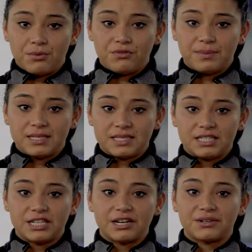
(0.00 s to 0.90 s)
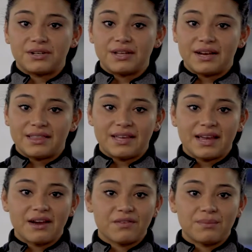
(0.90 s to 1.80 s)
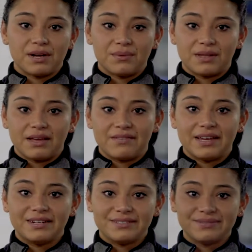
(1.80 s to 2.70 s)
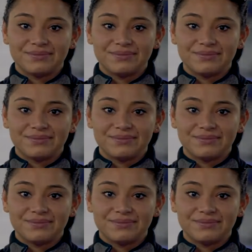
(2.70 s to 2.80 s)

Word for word: movements in general. I think everybody would love it.